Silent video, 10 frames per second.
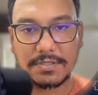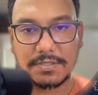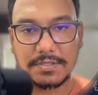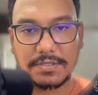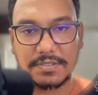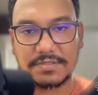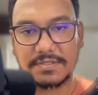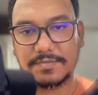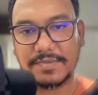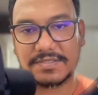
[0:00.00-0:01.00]
This
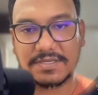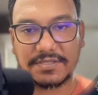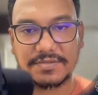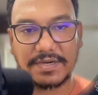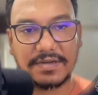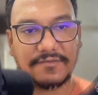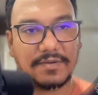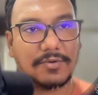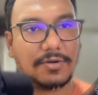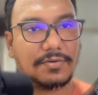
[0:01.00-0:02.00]
is message, right? If
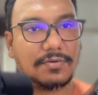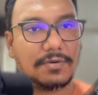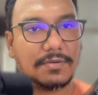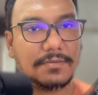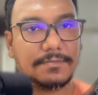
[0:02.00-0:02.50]
I'm not wrong.